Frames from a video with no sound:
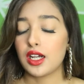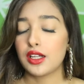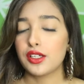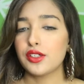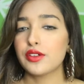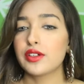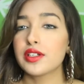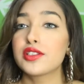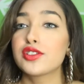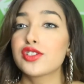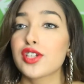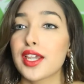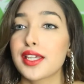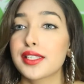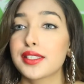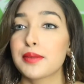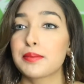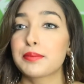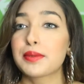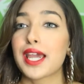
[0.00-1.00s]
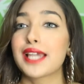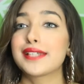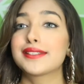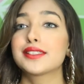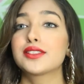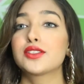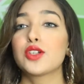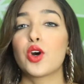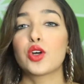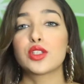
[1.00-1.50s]
You can check the
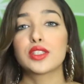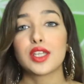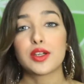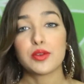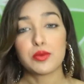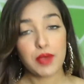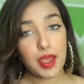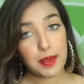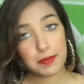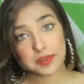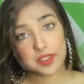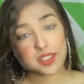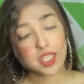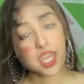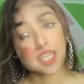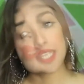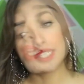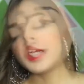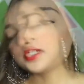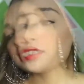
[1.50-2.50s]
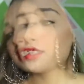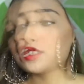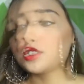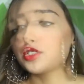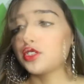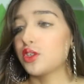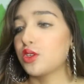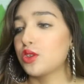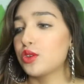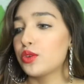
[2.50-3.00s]
prices on their website.
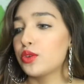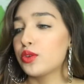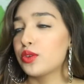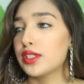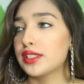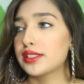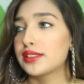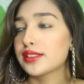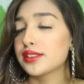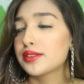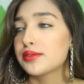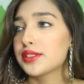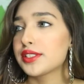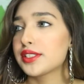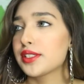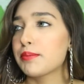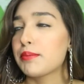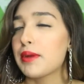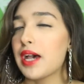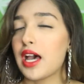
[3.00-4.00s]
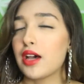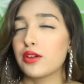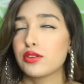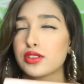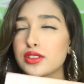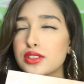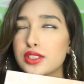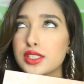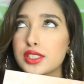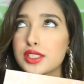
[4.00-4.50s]
So this was about
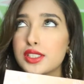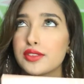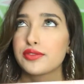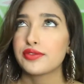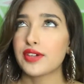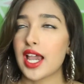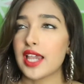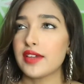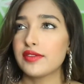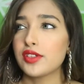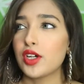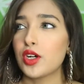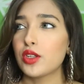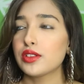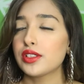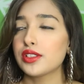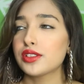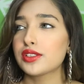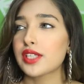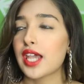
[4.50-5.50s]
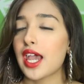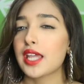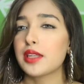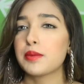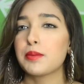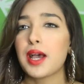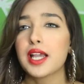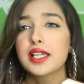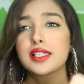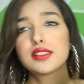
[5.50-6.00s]
$65,
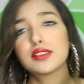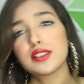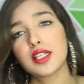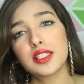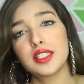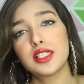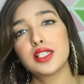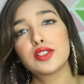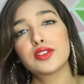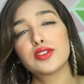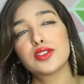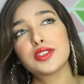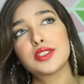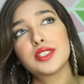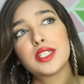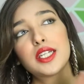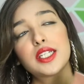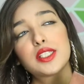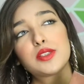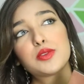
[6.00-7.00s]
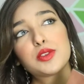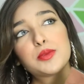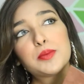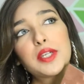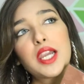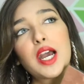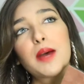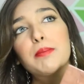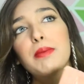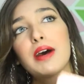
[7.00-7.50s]
and Pakistani currency it would
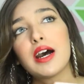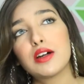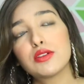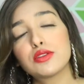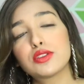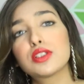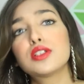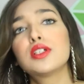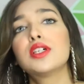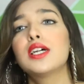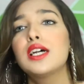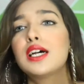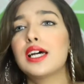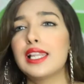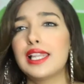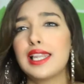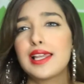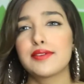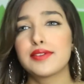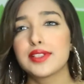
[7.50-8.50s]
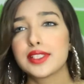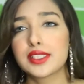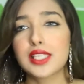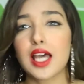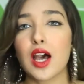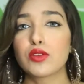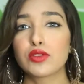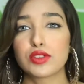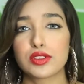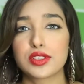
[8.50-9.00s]
be about
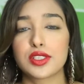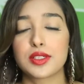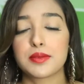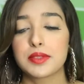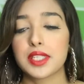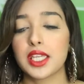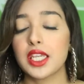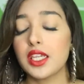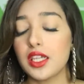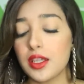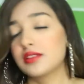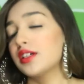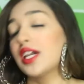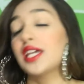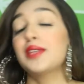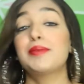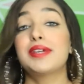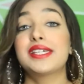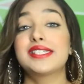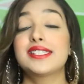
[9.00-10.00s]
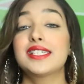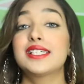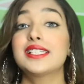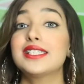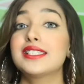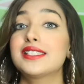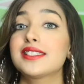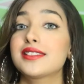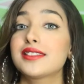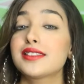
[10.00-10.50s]
11,000 something. And
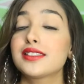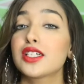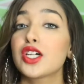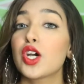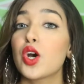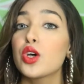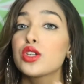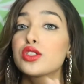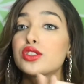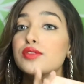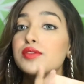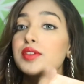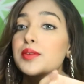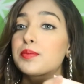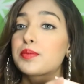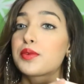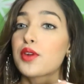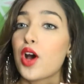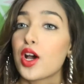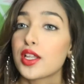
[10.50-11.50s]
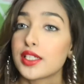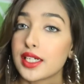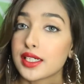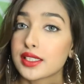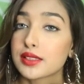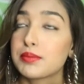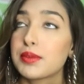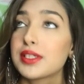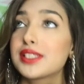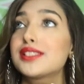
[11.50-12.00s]
basically this is the cost of the
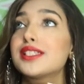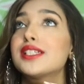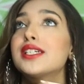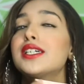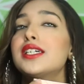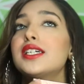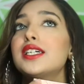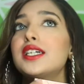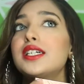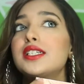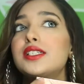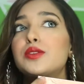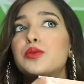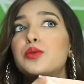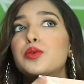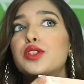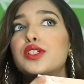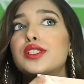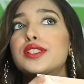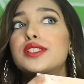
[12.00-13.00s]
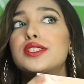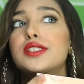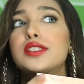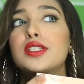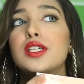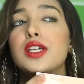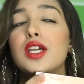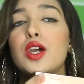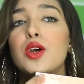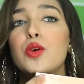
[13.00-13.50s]
product, but it was
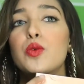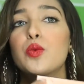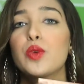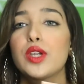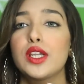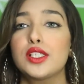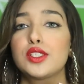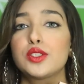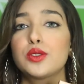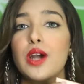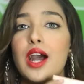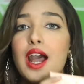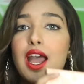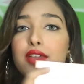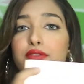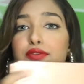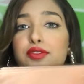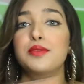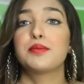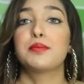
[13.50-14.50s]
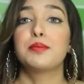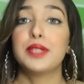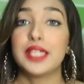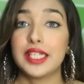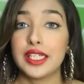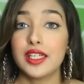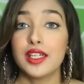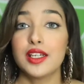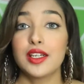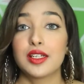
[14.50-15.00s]
way too high for
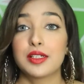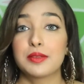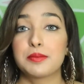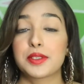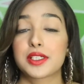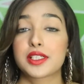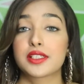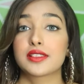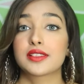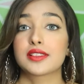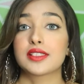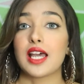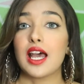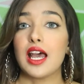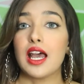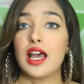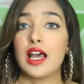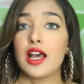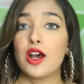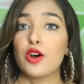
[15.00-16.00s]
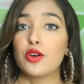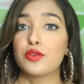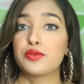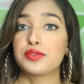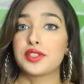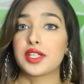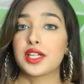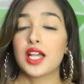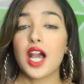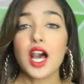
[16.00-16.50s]
me because of
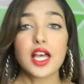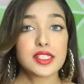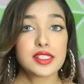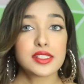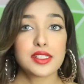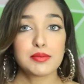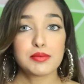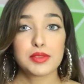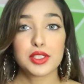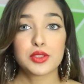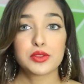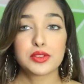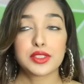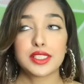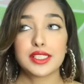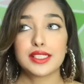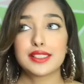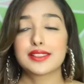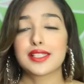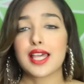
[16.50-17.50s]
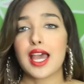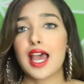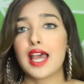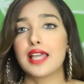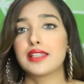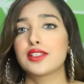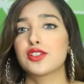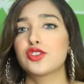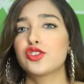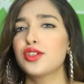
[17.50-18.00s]
the custom duties
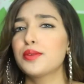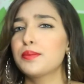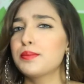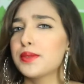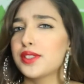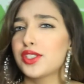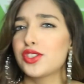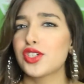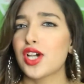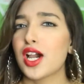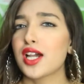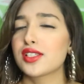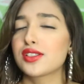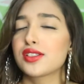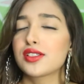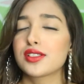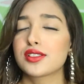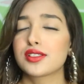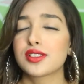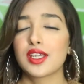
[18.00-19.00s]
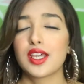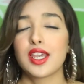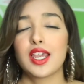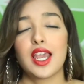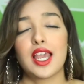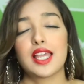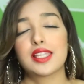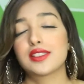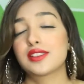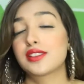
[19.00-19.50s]
and the shipment charges
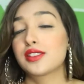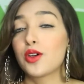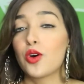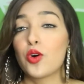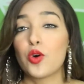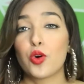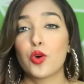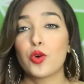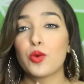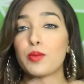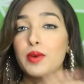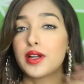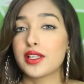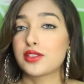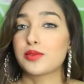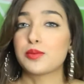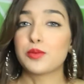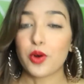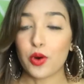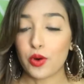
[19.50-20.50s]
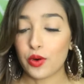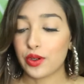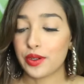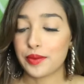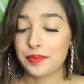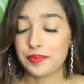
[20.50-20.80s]
and so much more.